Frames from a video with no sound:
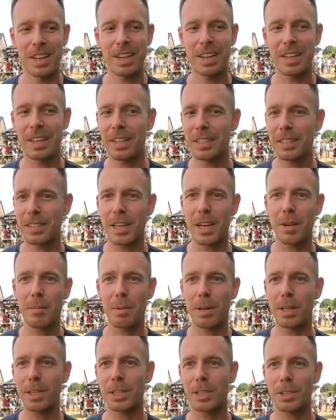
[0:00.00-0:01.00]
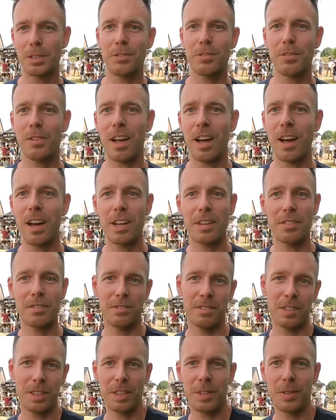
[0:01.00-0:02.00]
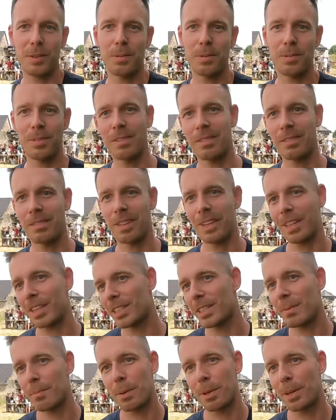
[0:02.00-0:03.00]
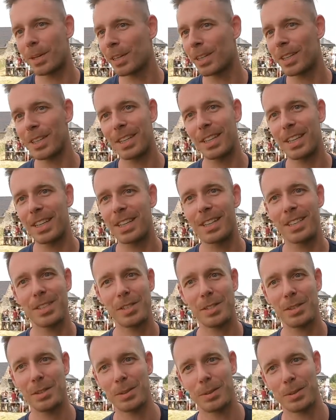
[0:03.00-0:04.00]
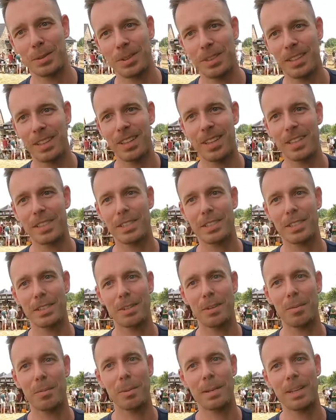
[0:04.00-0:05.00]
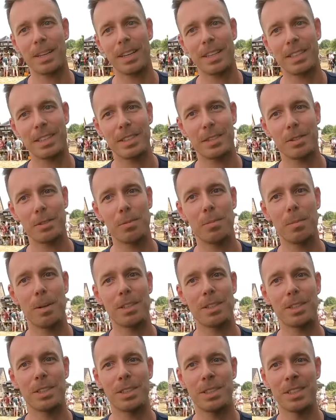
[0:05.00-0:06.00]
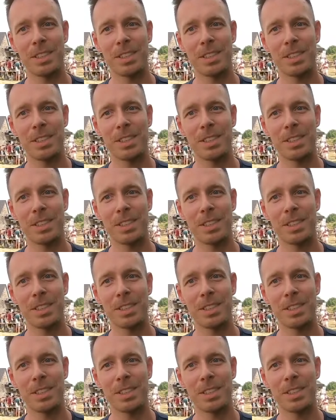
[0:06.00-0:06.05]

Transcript: little celebration of life you know it is a beer in the end so let's not complicate it too much